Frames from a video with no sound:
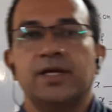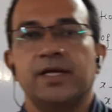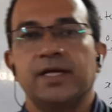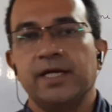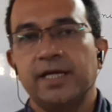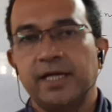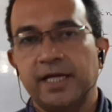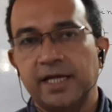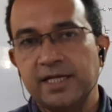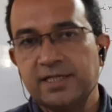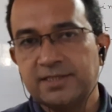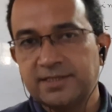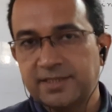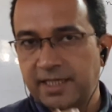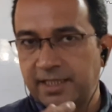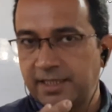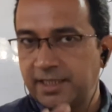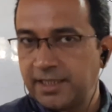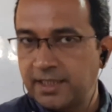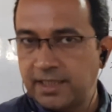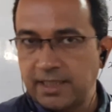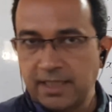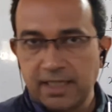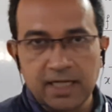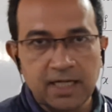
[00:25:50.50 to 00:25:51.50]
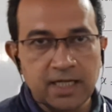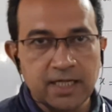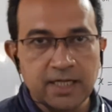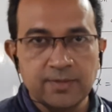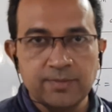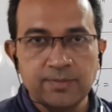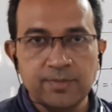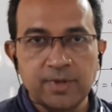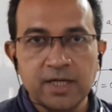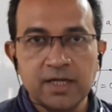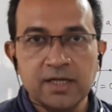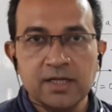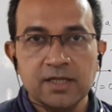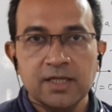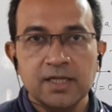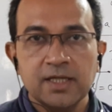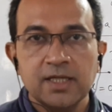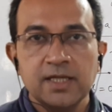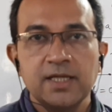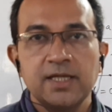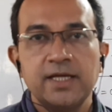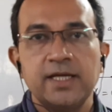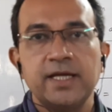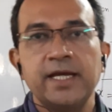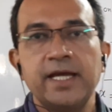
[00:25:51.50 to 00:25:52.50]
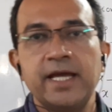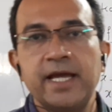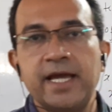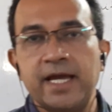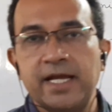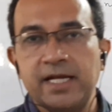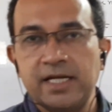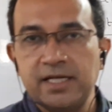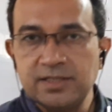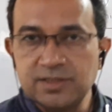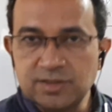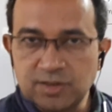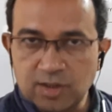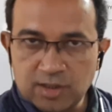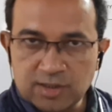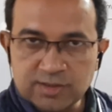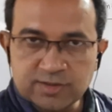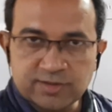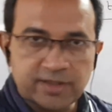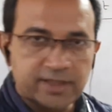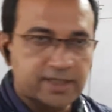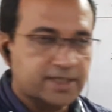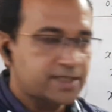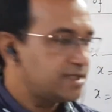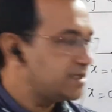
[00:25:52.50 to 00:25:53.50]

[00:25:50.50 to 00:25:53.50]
A is any real number, l is also any